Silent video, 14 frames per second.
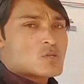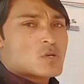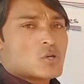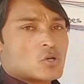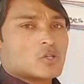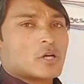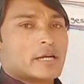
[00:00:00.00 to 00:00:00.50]
as
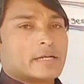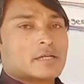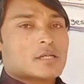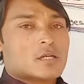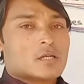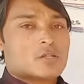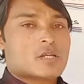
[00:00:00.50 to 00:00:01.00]
you know
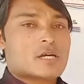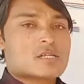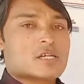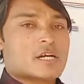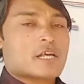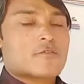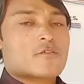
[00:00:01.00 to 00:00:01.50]
that
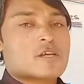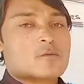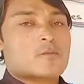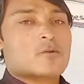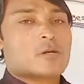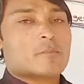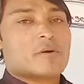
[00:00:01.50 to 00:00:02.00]
there is a
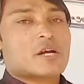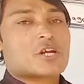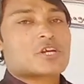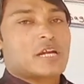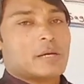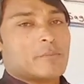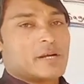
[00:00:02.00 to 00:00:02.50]
difference between
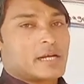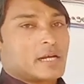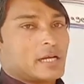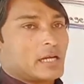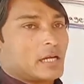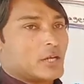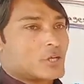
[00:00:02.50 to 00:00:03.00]
British and
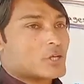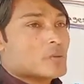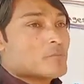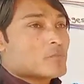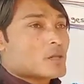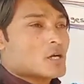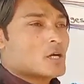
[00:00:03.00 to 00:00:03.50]
American
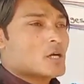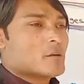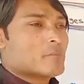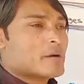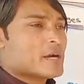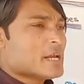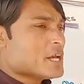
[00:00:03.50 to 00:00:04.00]
English.
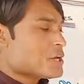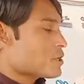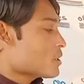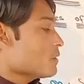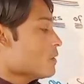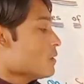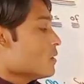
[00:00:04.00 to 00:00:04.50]

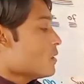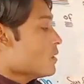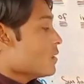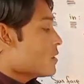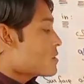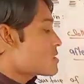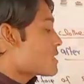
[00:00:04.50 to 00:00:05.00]
British
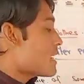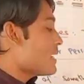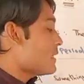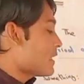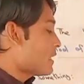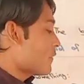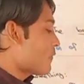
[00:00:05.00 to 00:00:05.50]

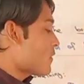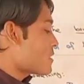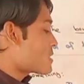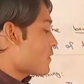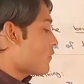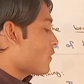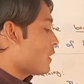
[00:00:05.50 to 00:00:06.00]
say that the
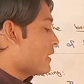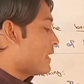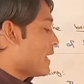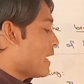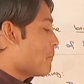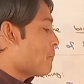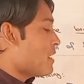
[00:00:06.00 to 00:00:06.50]
first of all
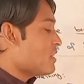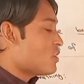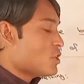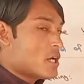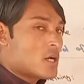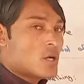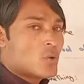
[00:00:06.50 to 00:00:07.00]
day,
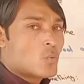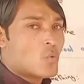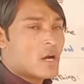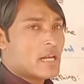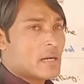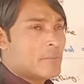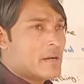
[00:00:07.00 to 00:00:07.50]
month, year,
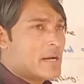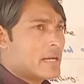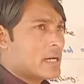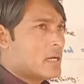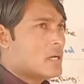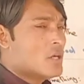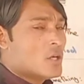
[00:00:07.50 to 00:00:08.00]
while
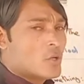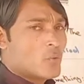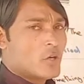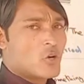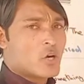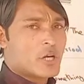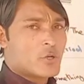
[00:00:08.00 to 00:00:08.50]
America,
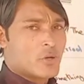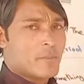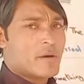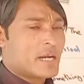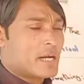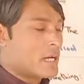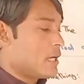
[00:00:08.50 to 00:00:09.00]
according
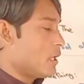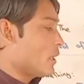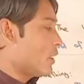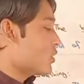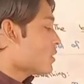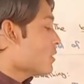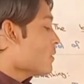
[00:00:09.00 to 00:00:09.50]
to American
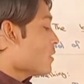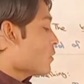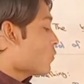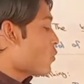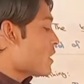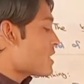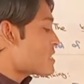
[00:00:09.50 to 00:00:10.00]
English,
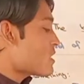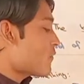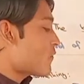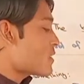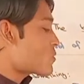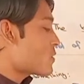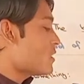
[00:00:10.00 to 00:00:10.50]
what is
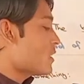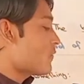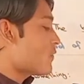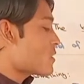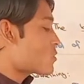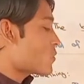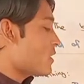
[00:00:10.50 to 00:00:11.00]
the first one?
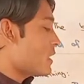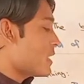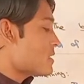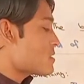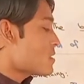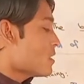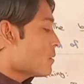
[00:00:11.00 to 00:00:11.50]
The first one
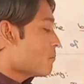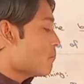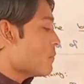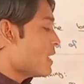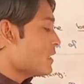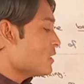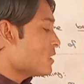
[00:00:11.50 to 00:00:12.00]
is
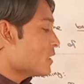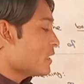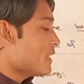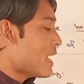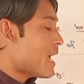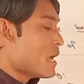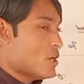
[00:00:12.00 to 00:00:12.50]
month,
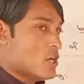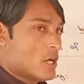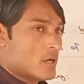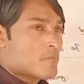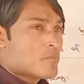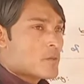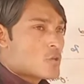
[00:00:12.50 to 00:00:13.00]
day,
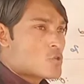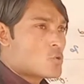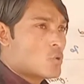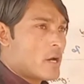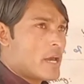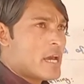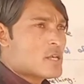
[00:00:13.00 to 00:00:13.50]
year.
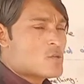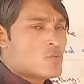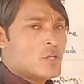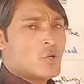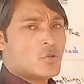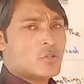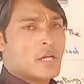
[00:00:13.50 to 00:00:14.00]
So as
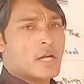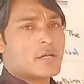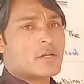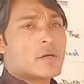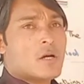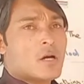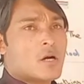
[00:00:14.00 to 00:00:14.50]
we know that